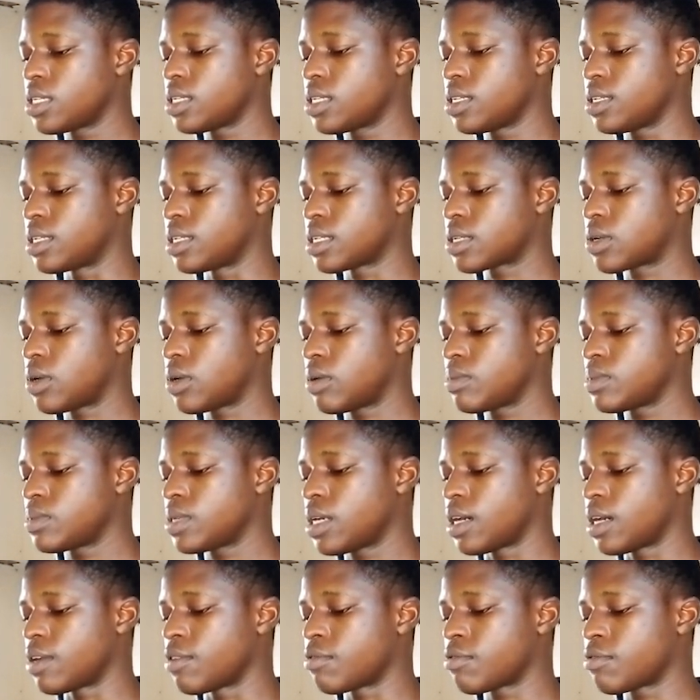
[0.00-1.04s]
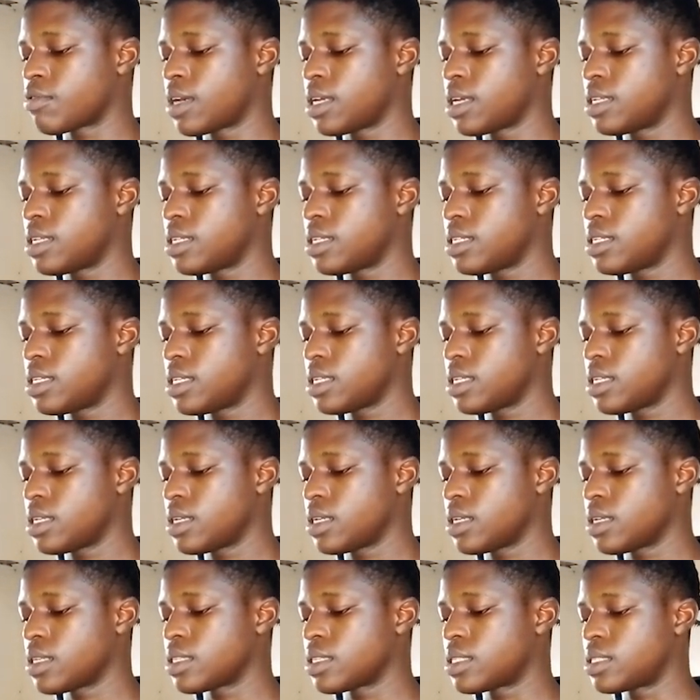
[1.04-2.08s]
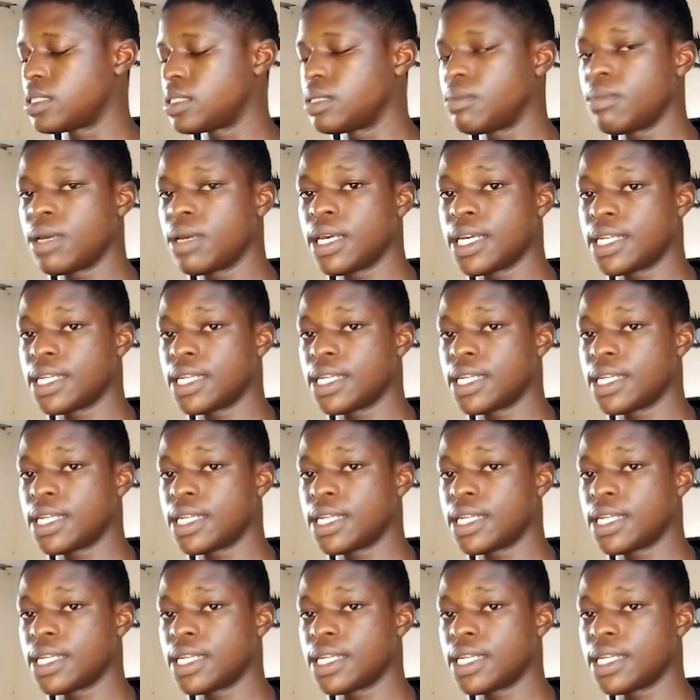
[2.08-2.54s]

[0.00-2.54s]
then come here and find theme